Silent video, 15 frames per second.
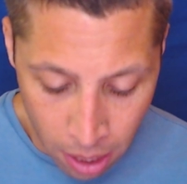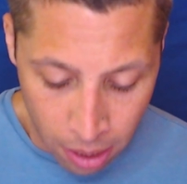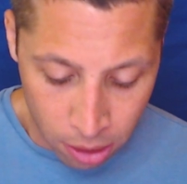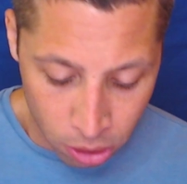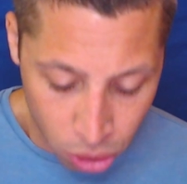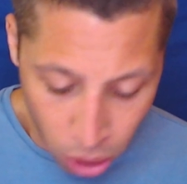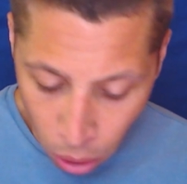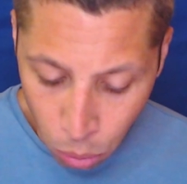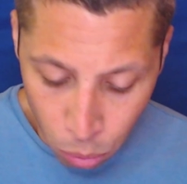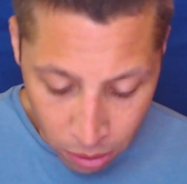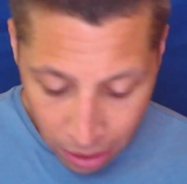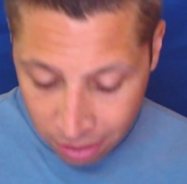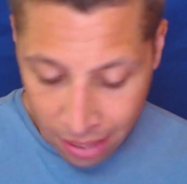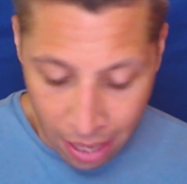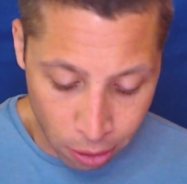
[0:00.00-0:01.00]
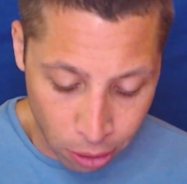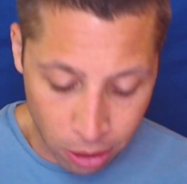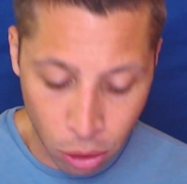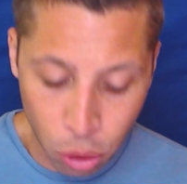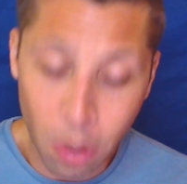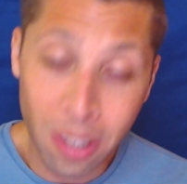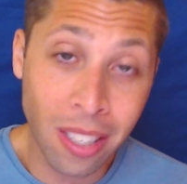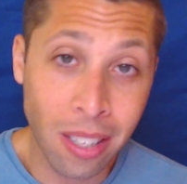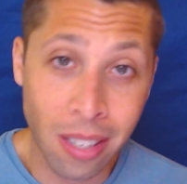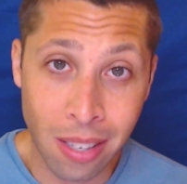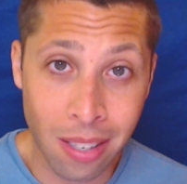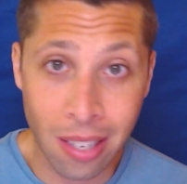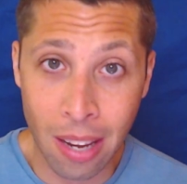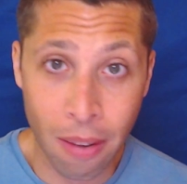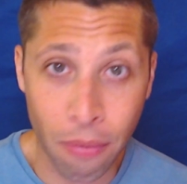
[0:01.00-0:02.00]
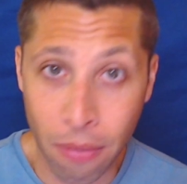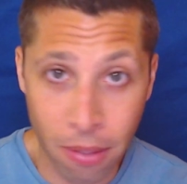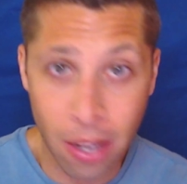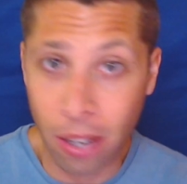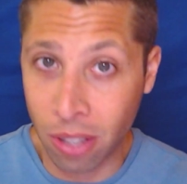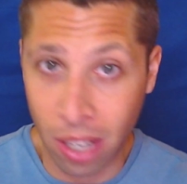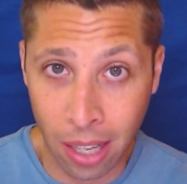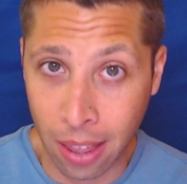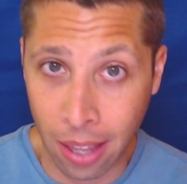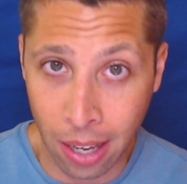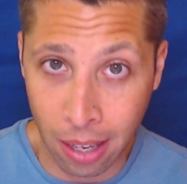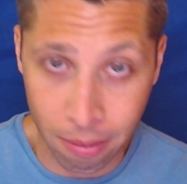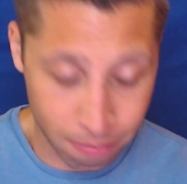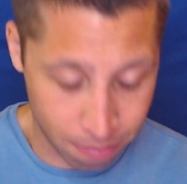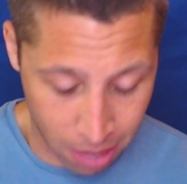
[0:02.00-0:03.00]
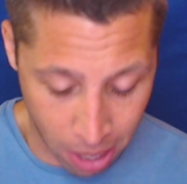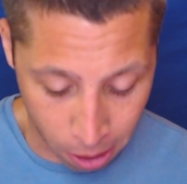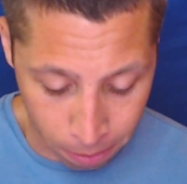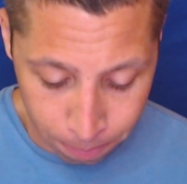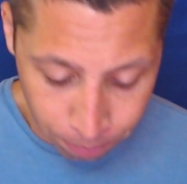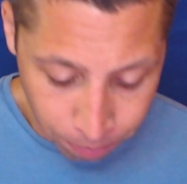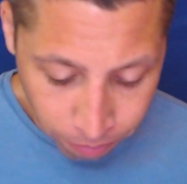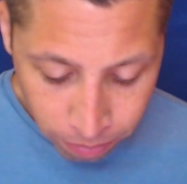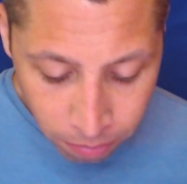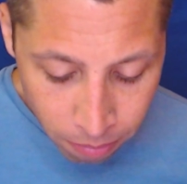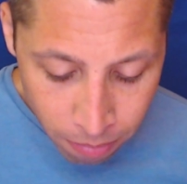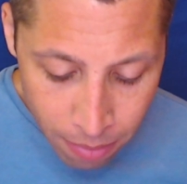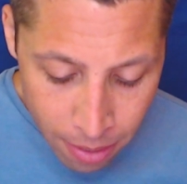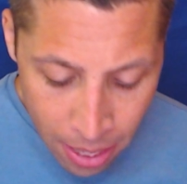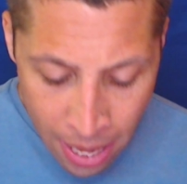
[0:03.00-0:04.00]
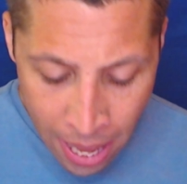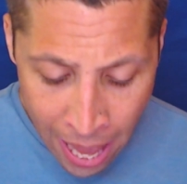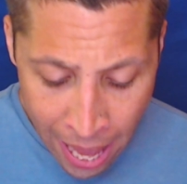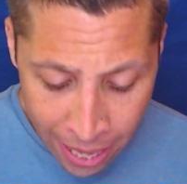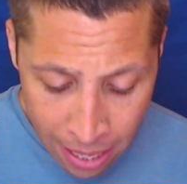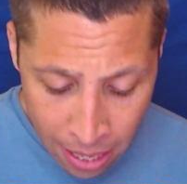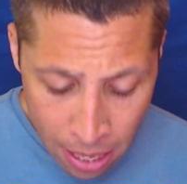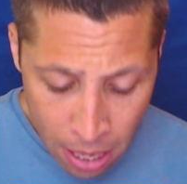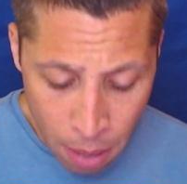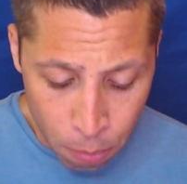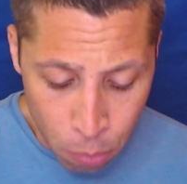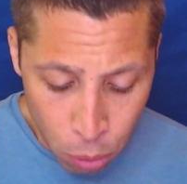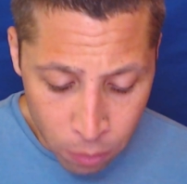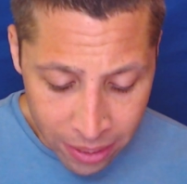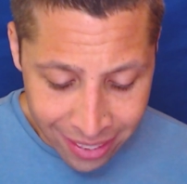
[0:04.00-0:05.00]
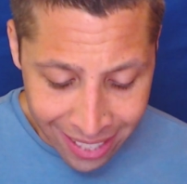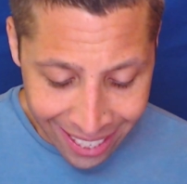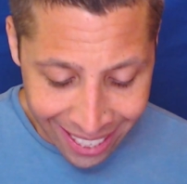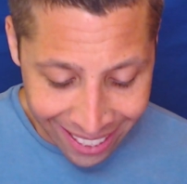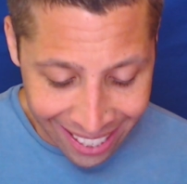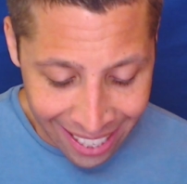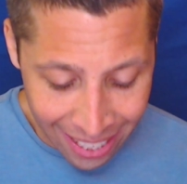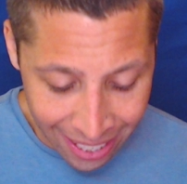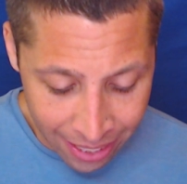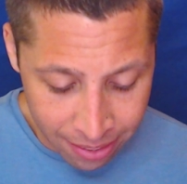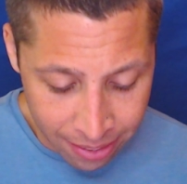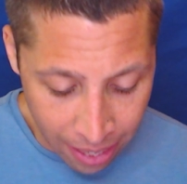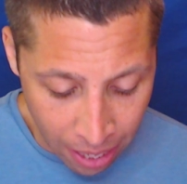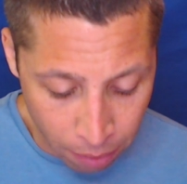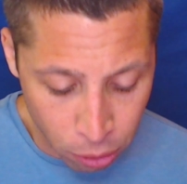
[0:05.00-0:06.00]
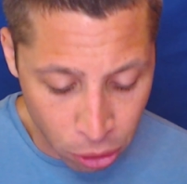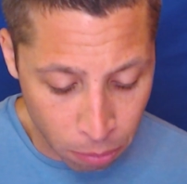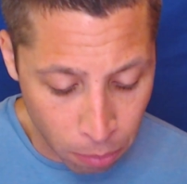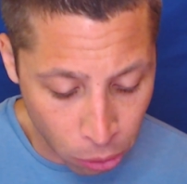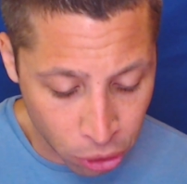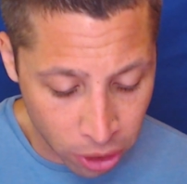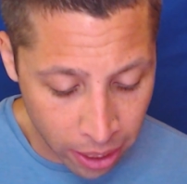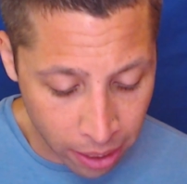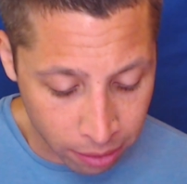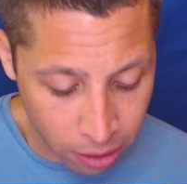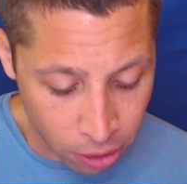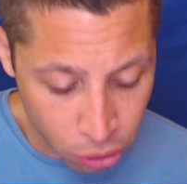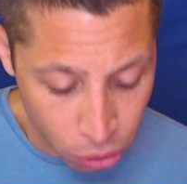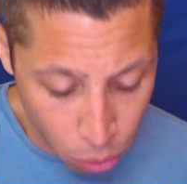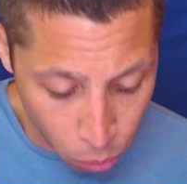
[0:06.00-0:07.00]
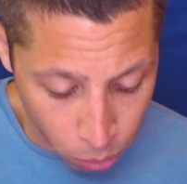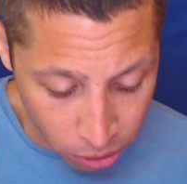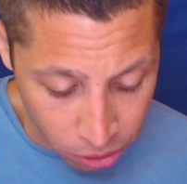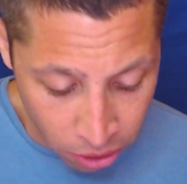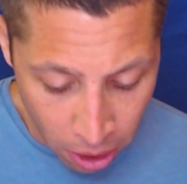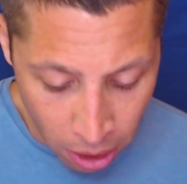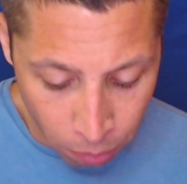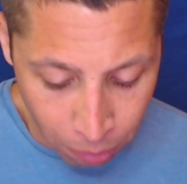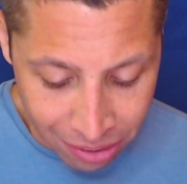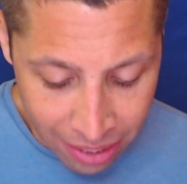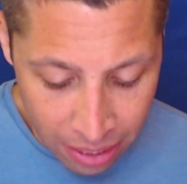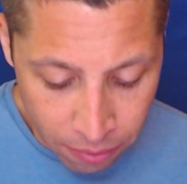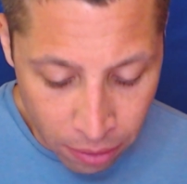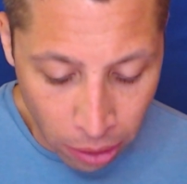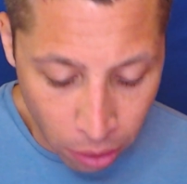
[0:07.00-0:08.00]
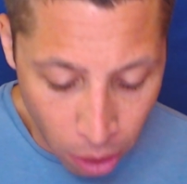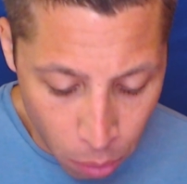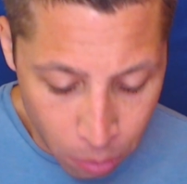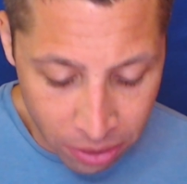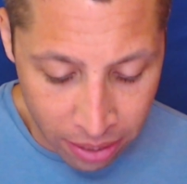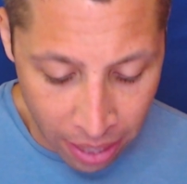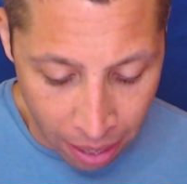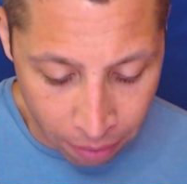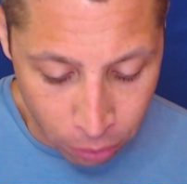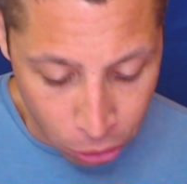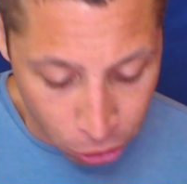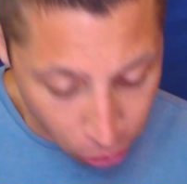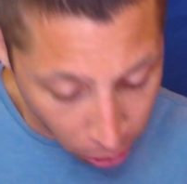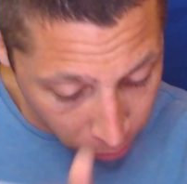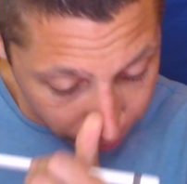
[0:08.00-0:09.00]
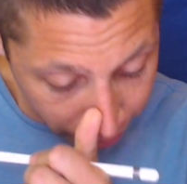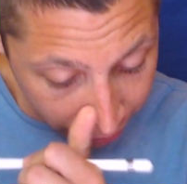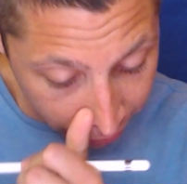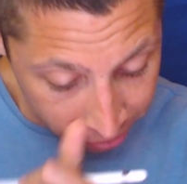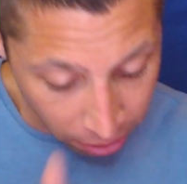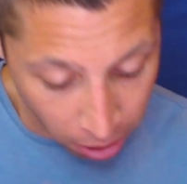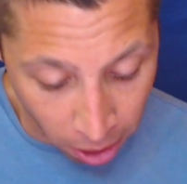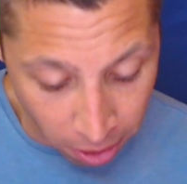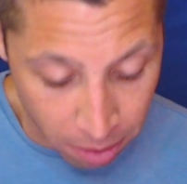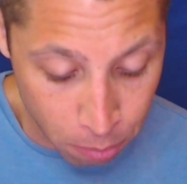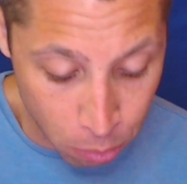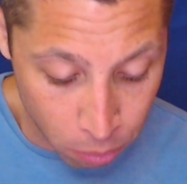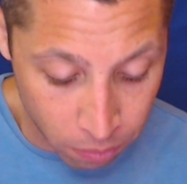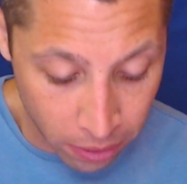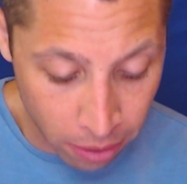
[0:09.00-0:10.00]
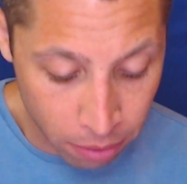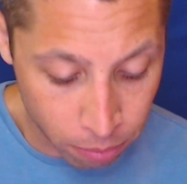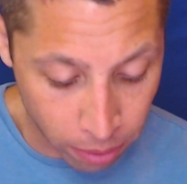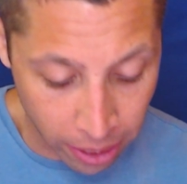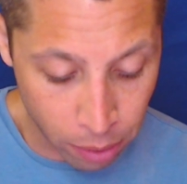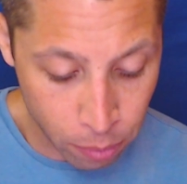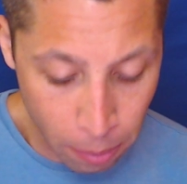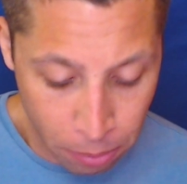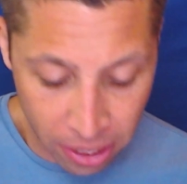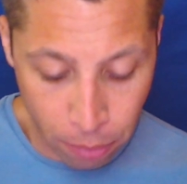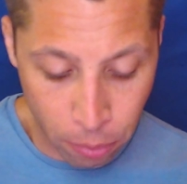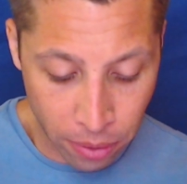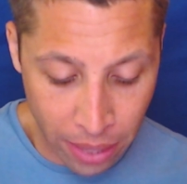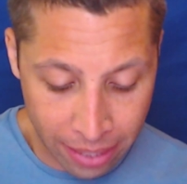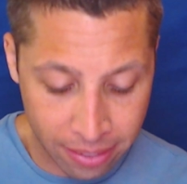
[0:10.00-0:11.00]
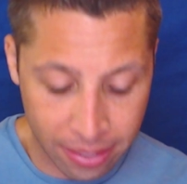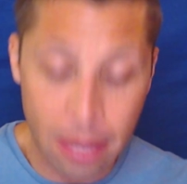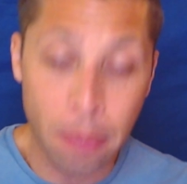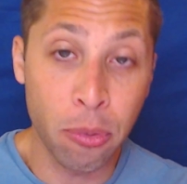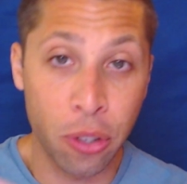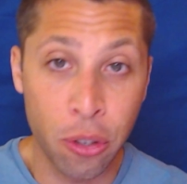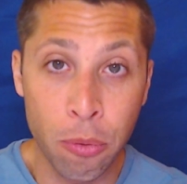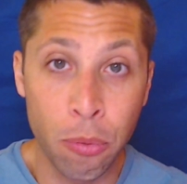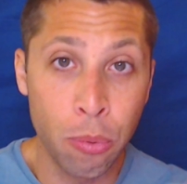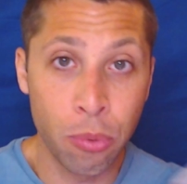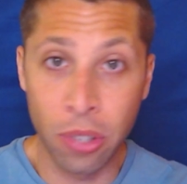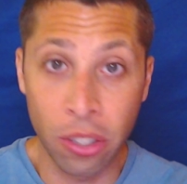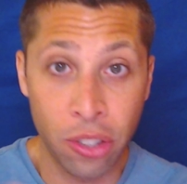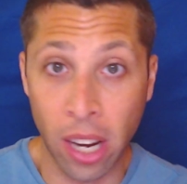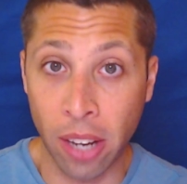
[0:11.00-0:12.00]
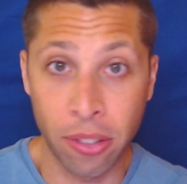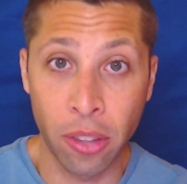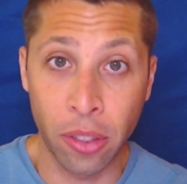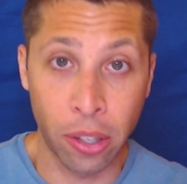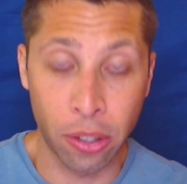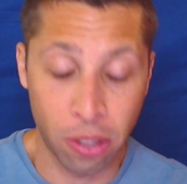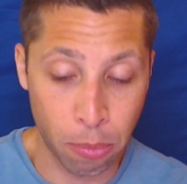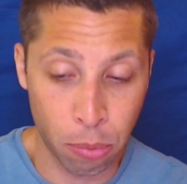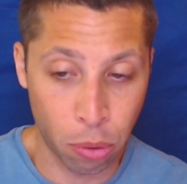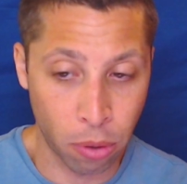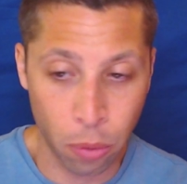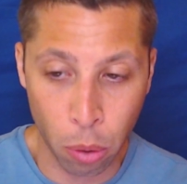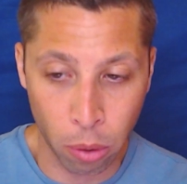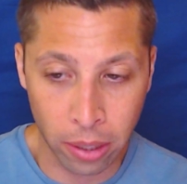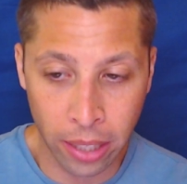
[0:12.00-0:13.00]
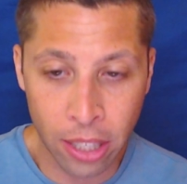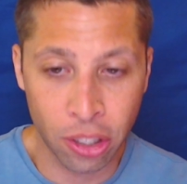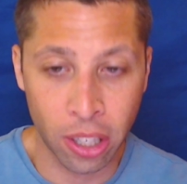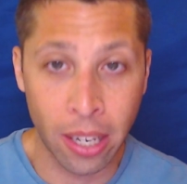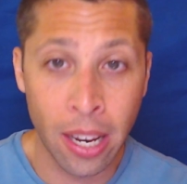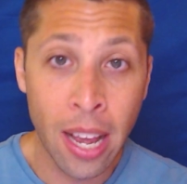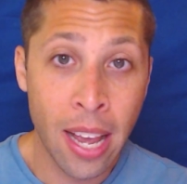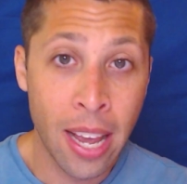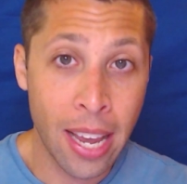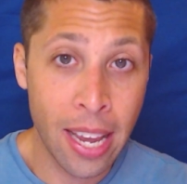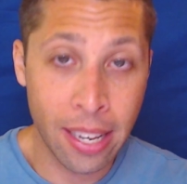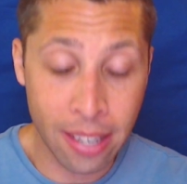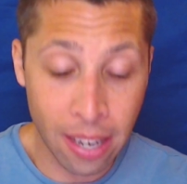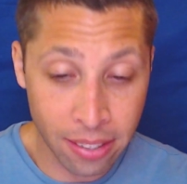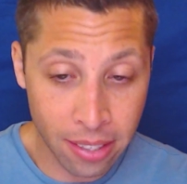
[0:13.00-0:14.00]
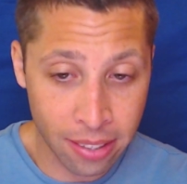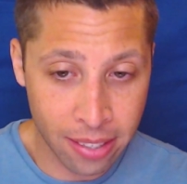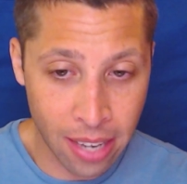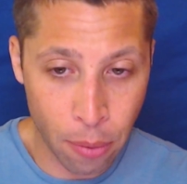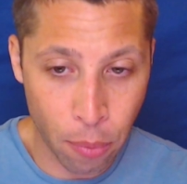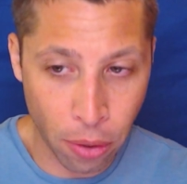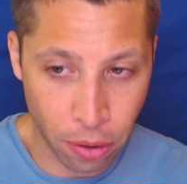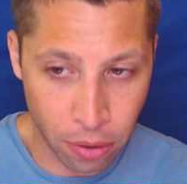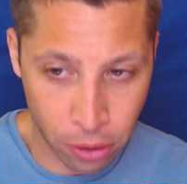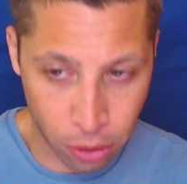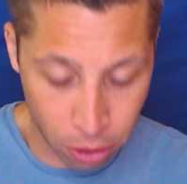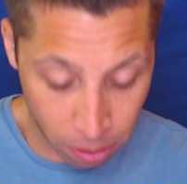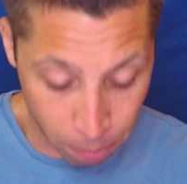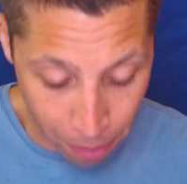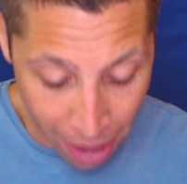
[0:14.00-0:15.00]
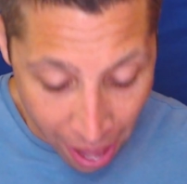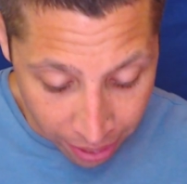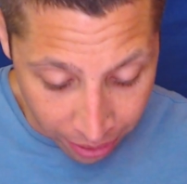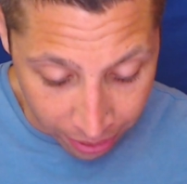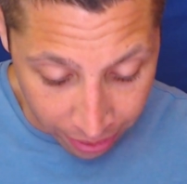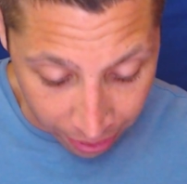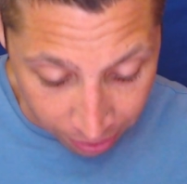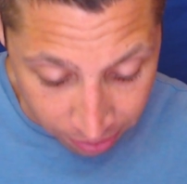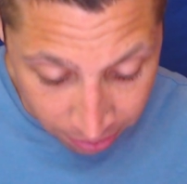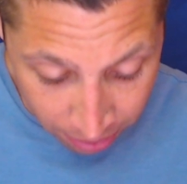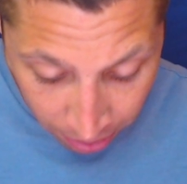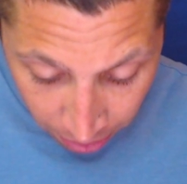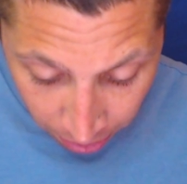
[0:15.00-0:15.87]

So let's now look at the choices and see if there's anything there. A, movies that had the highest average emotionality scores received the lowest average star ratings on the movie rating website. Well, that seems to suggest that there's some sort of correlation. It doesn't say whether they're good or bad, I guess.